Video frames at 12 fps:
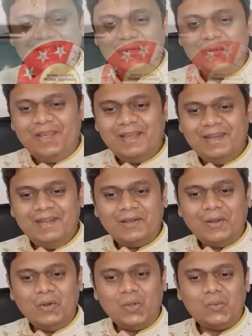doing any
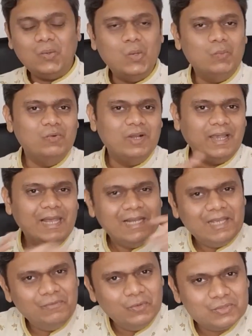kind of homework, I'll
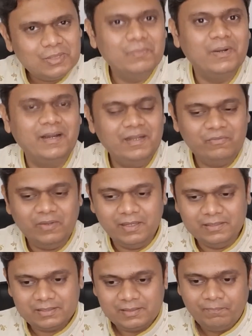give you some ready
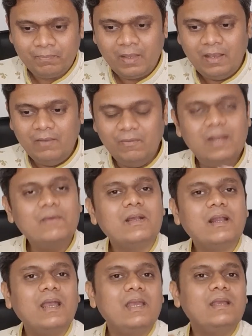figures. Whenever
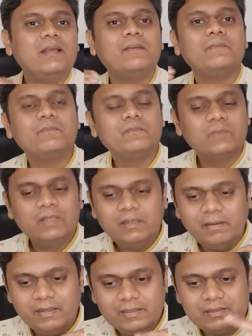I
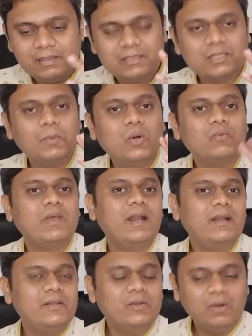research about
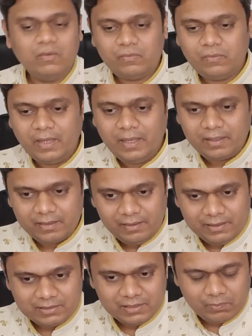variety of air
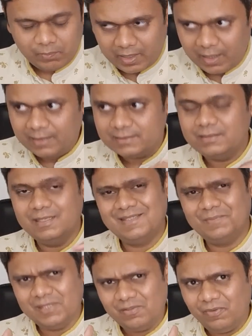conditioner brands, their
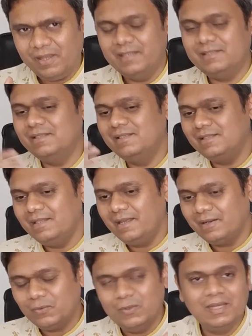specifications,
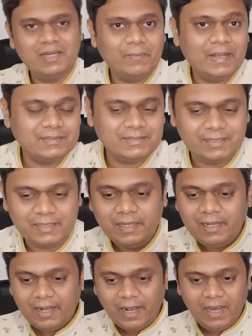their cooling capacity,
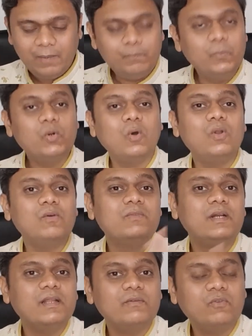I put all of
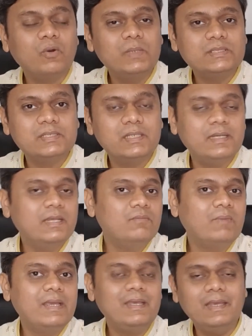that information in
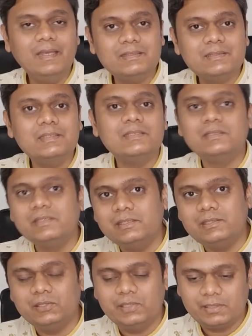my AC
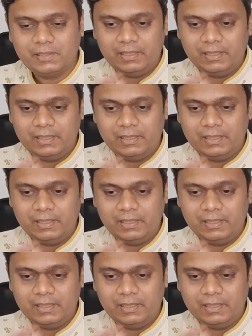cheat sheet.